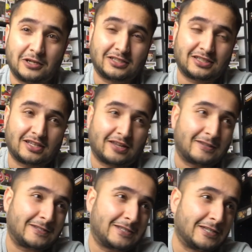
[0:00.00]
Let's get
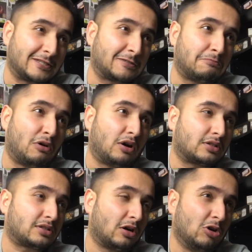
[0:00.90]
this
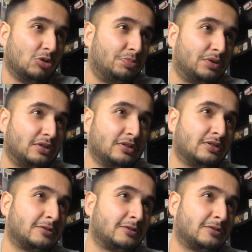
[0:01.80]
box open.